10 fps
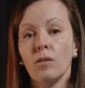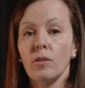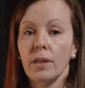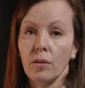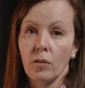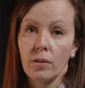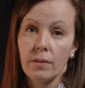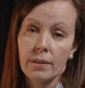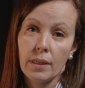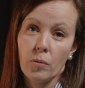All in all,
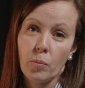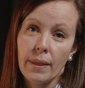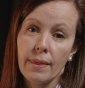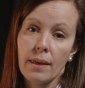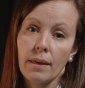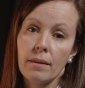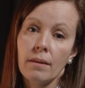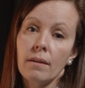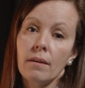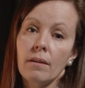if we think
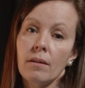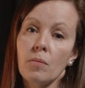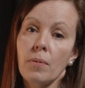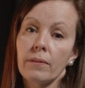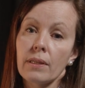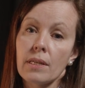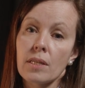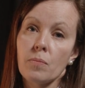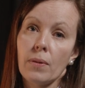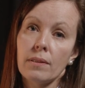about
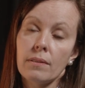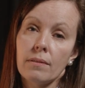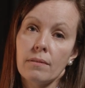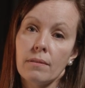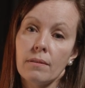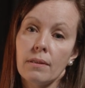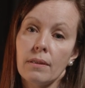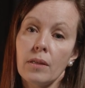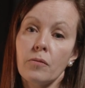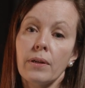assessment,
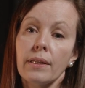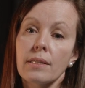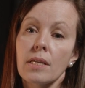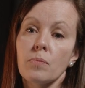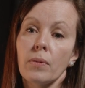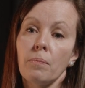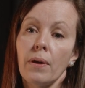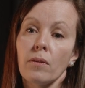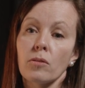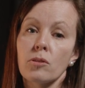different assessment
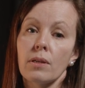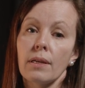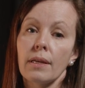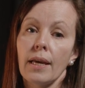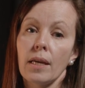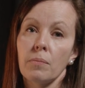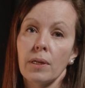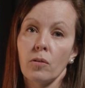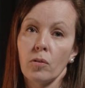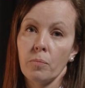methods can
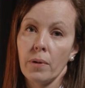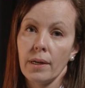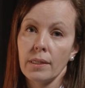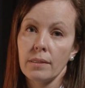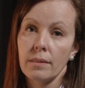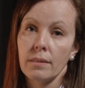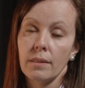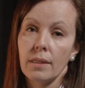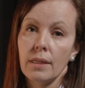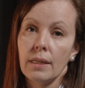be combined
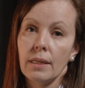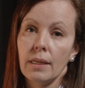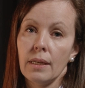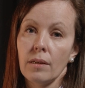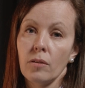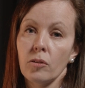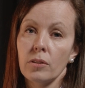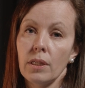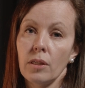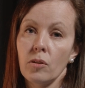in
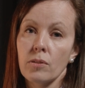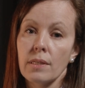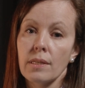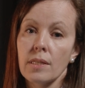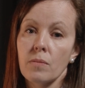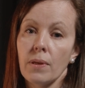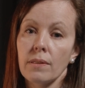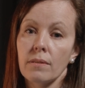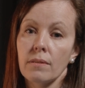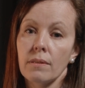continuous
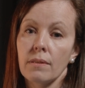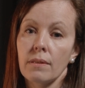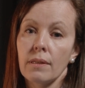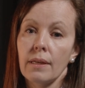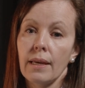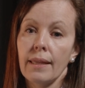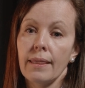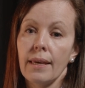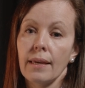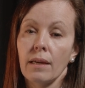assessment,
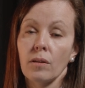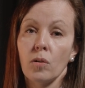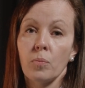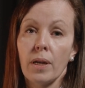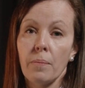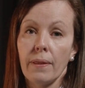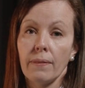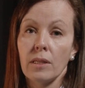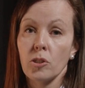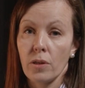and they can
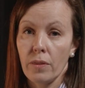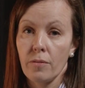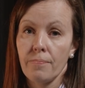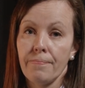complement each other.